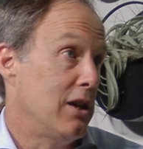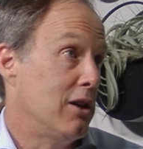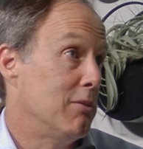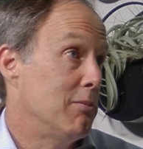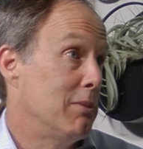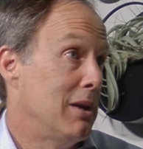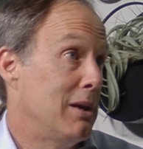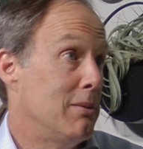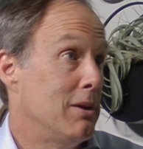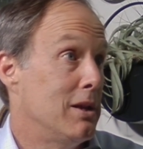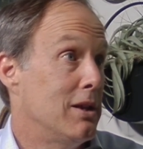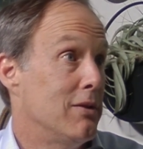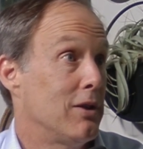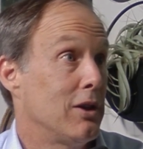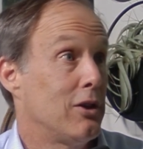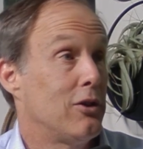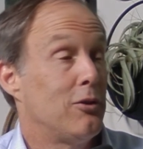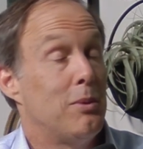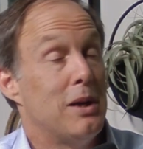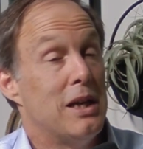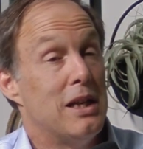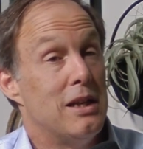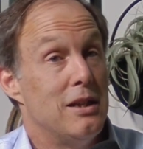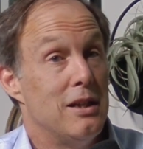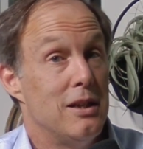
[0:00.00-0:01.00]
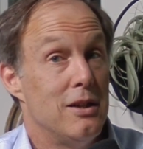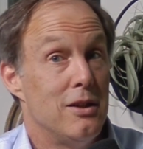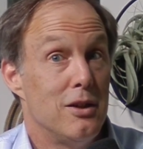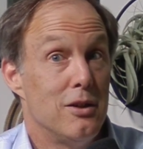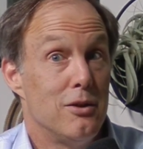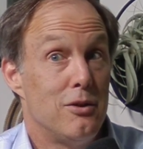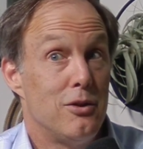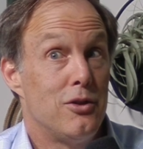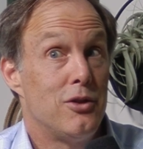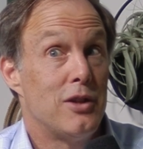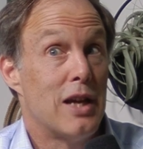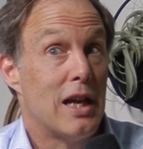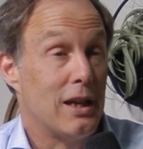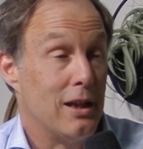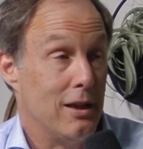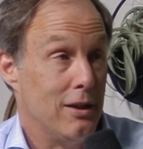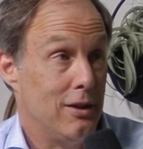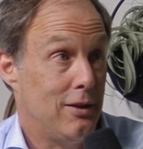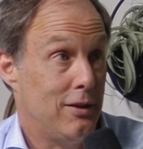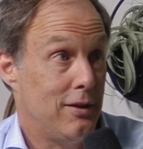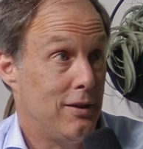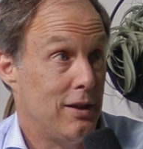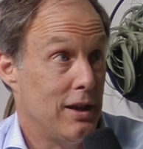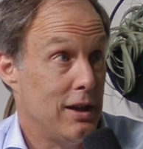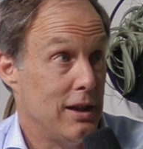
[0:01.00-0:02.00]
or maybe they've expanded into second
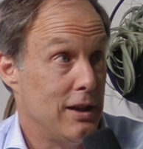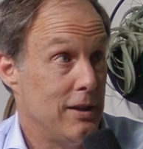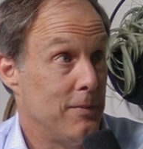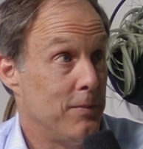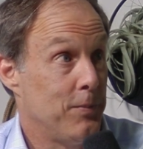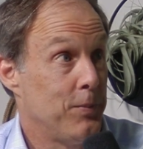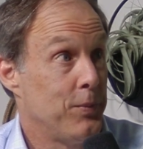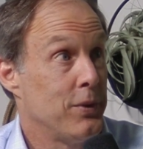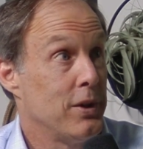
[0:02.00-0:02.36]
state.